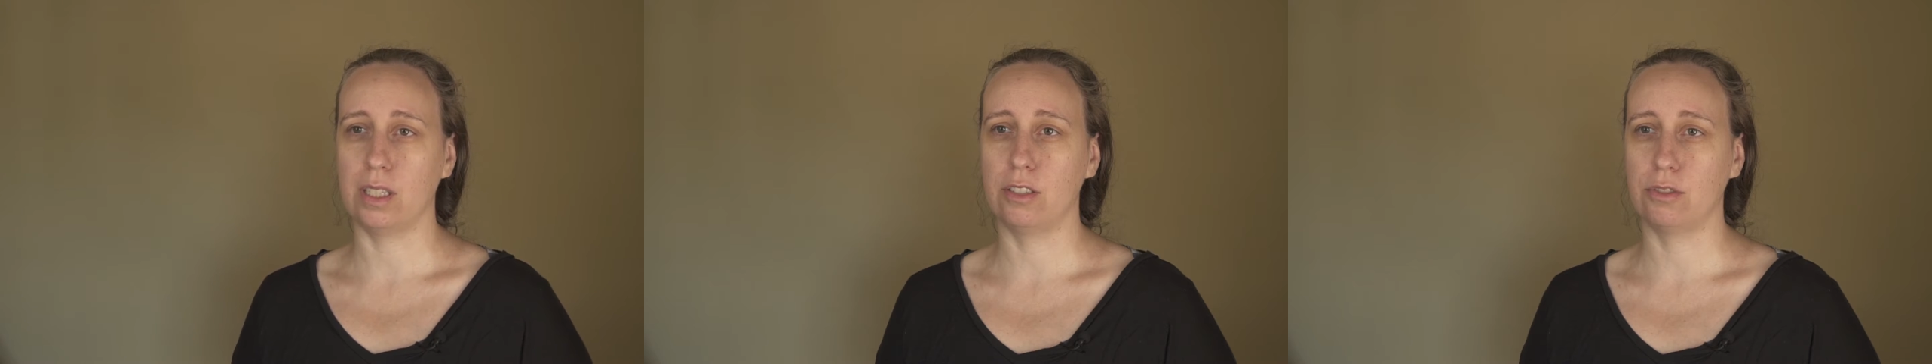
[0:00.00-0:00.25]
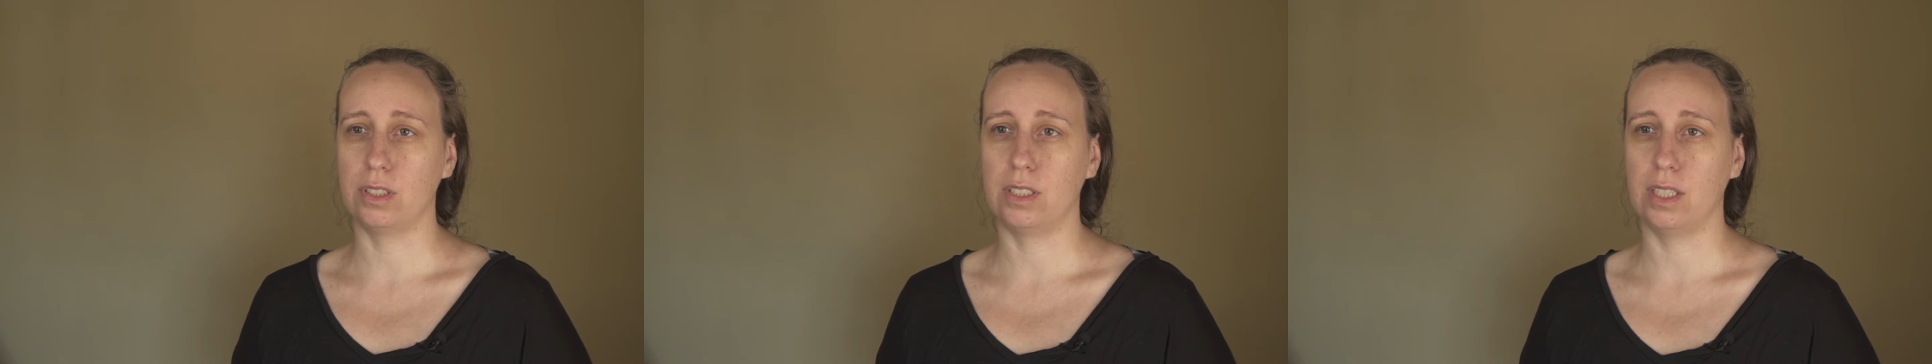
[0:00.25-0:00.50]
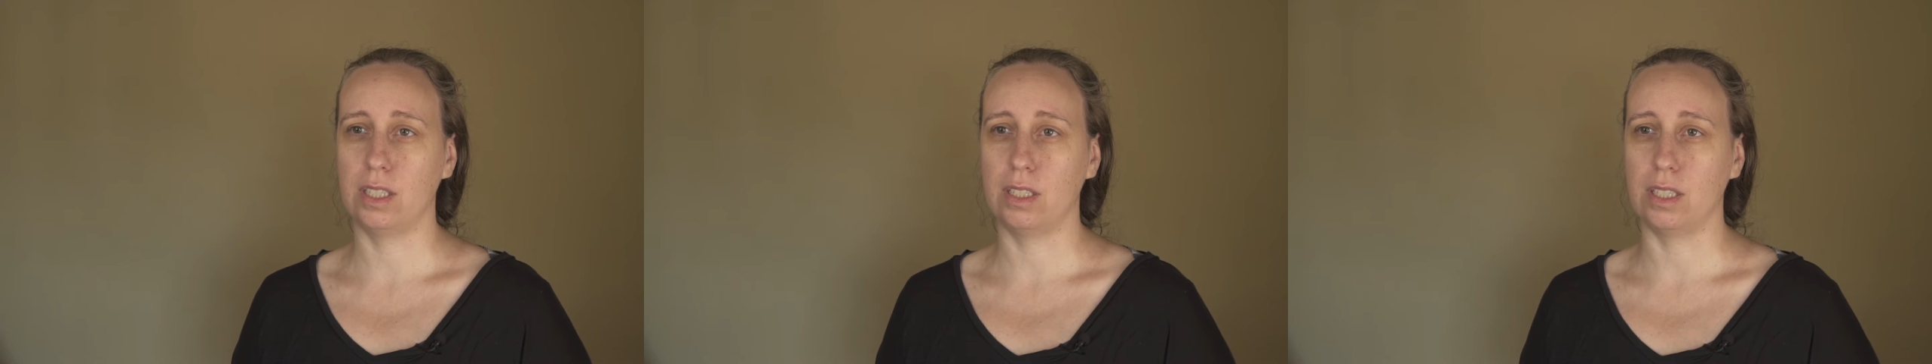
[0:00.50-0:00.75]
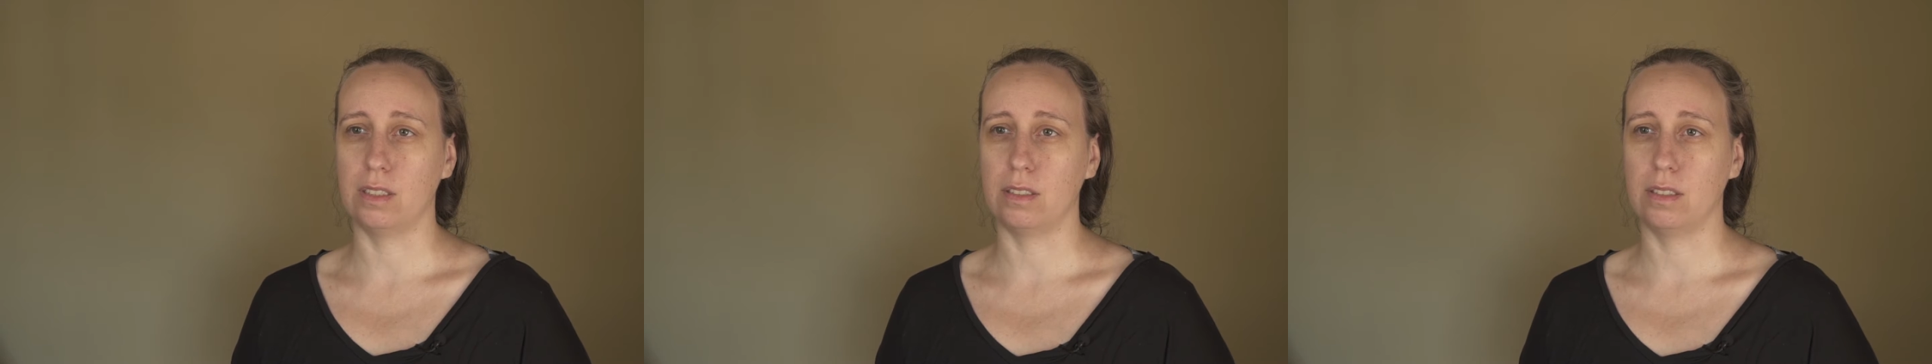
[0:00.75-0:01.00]

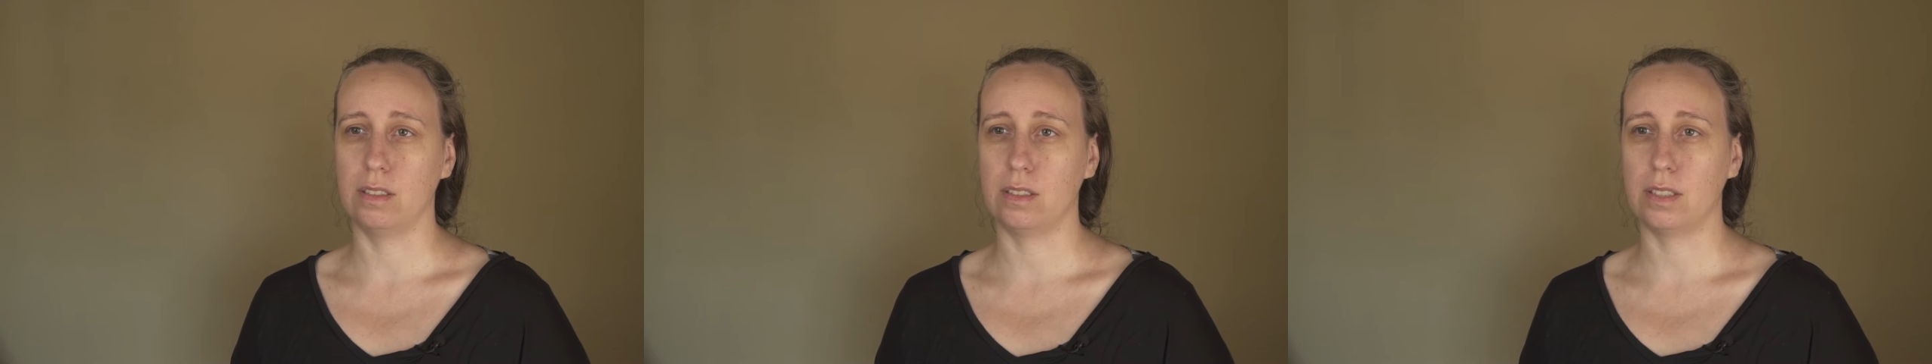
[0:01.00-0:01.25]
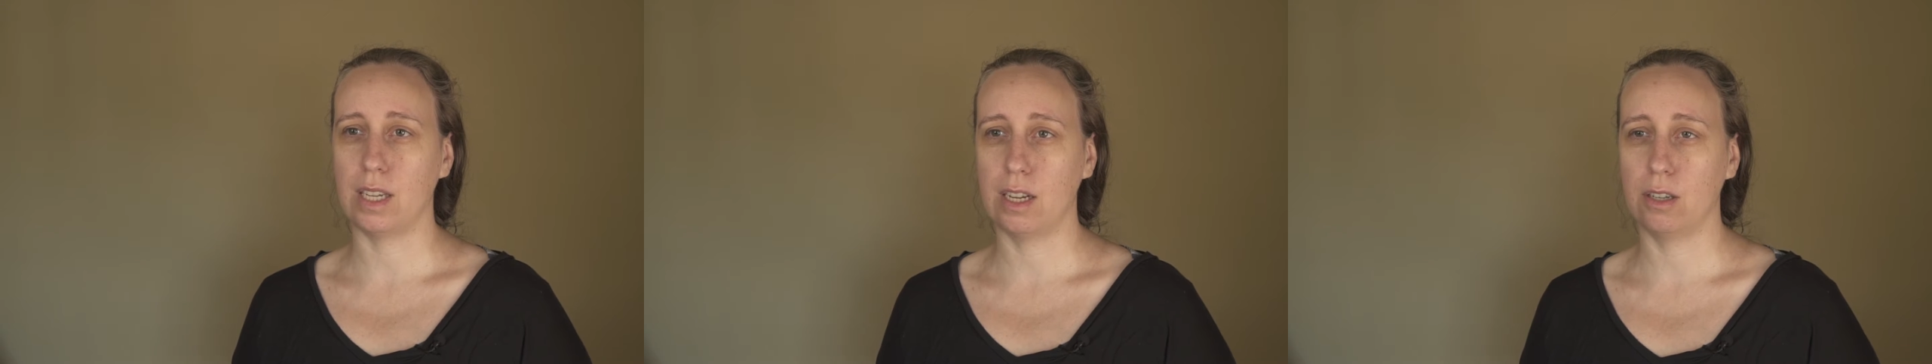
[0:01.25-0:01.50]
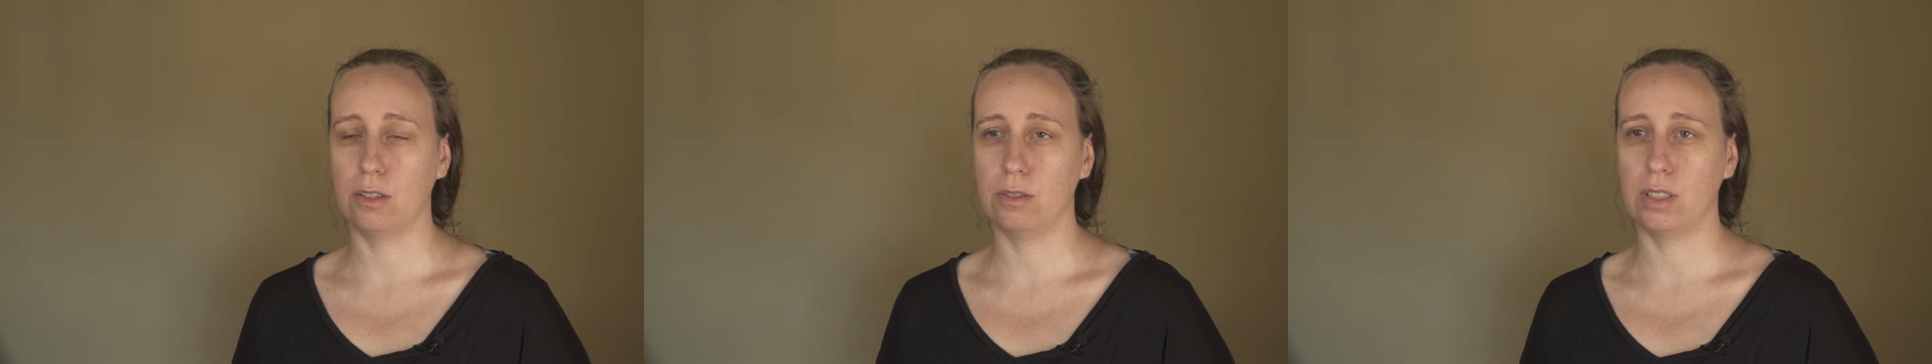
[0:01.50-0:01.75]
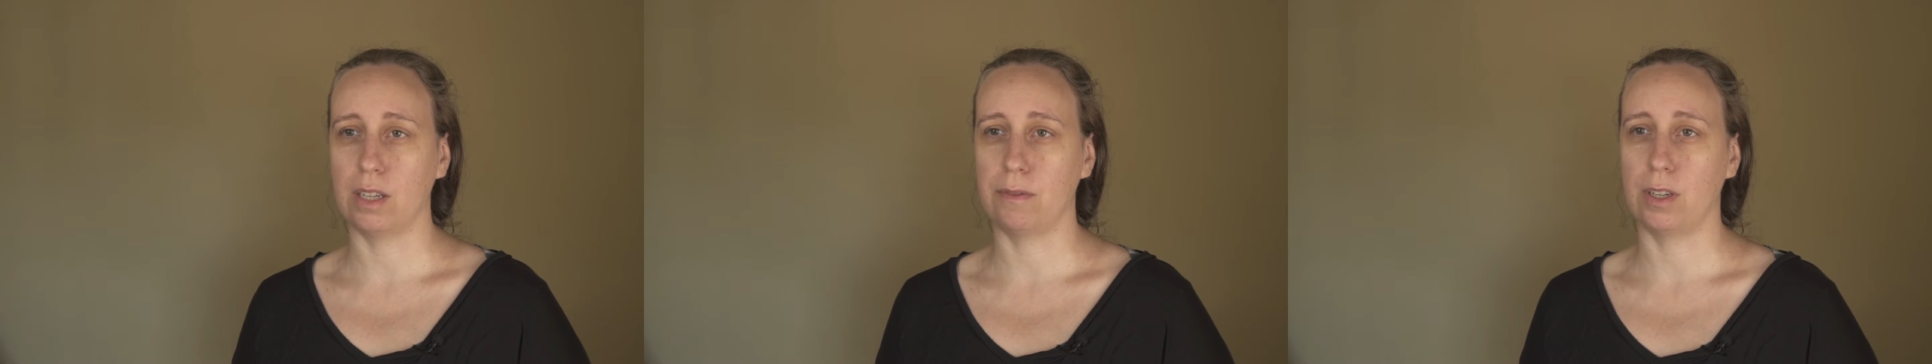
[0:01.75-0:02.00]
interested in
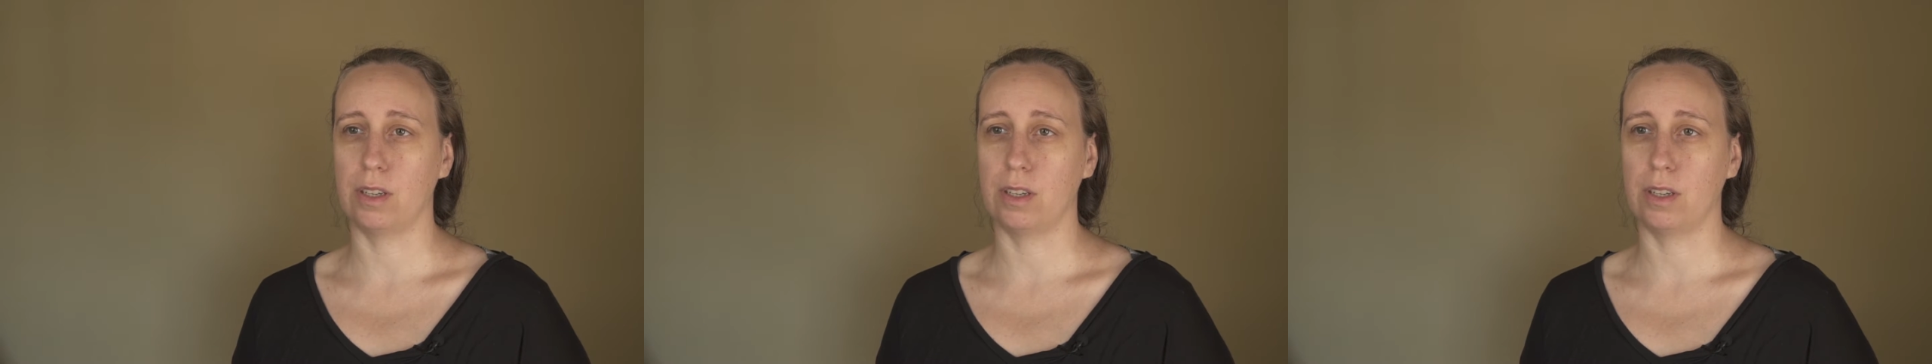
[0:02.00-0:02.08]
sound.